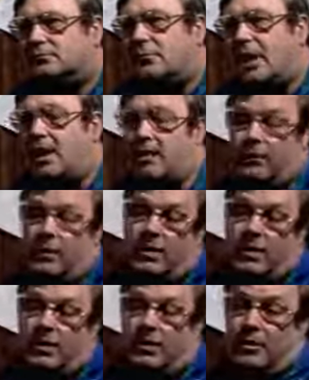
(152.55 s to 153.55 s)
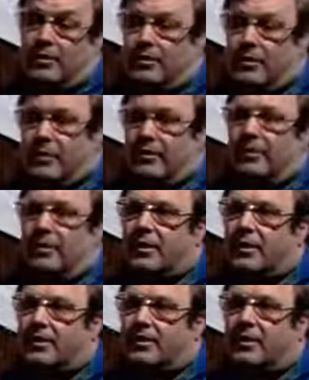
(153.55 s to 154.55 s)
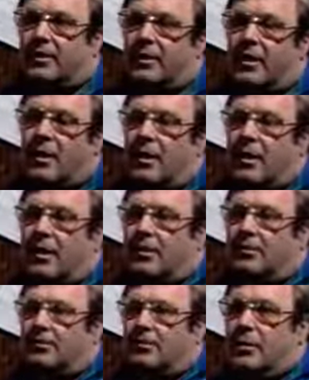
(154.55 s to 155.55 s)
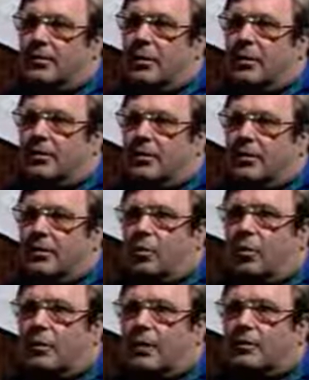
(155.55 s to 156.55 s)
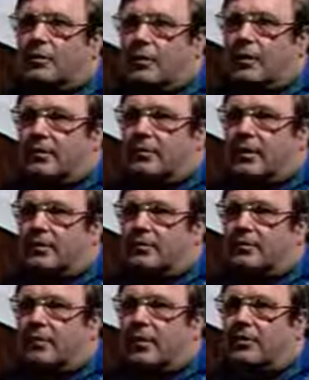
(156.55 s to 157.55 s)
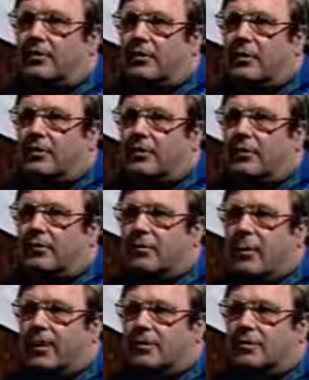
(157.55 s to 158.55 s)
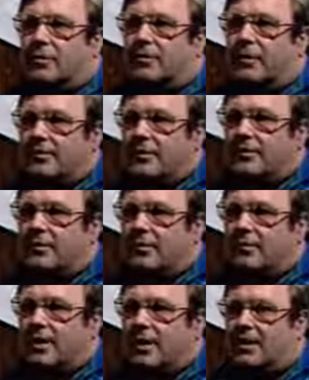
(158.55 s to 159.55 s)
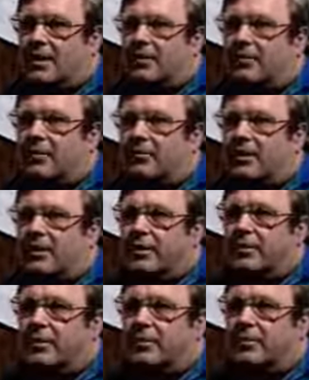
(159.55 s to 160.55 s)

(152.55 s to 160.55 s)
Now, if you want to look specifically, it's in the Bulletin of the World Health Organization, volume 47, page 257, 1972.